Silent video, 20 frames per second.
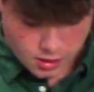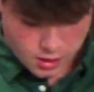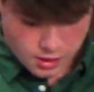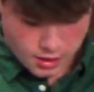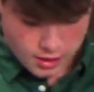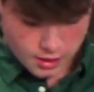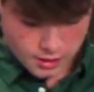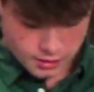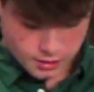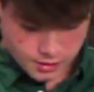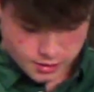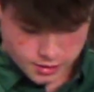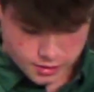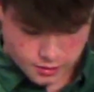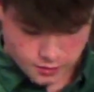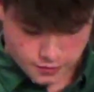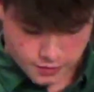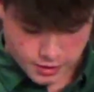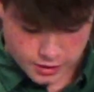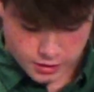And this is a
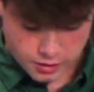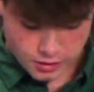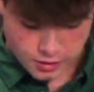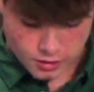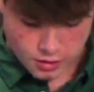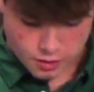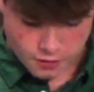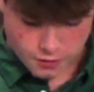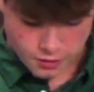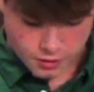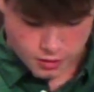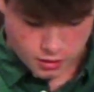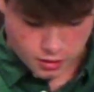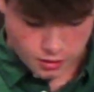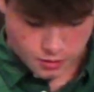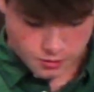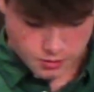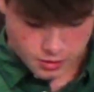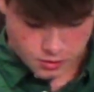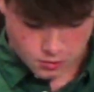victory
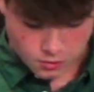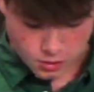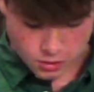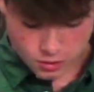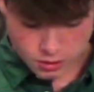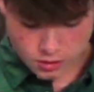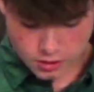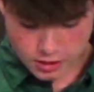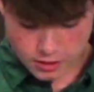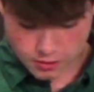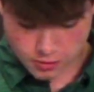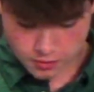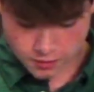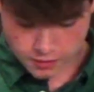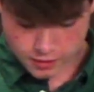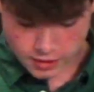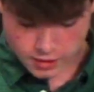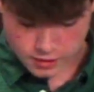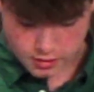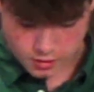overcome the world, our
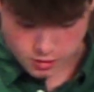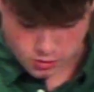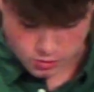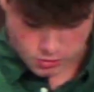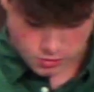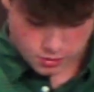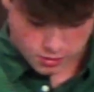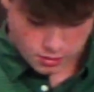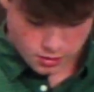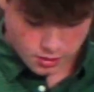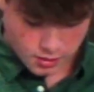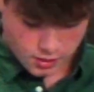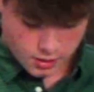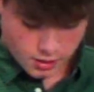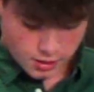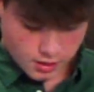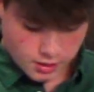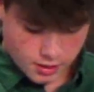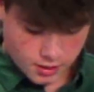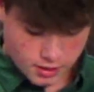faith, who
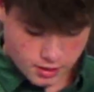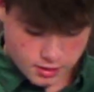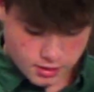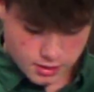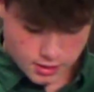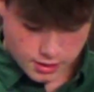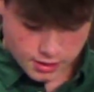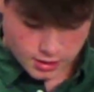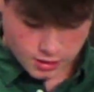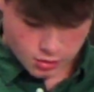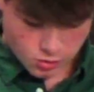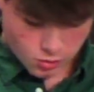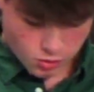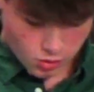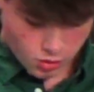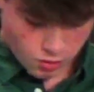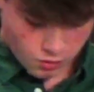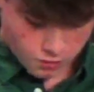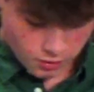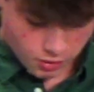is he who
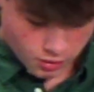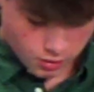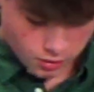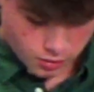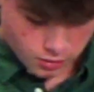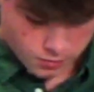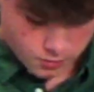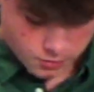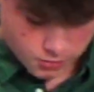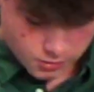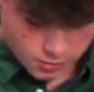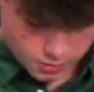overcomes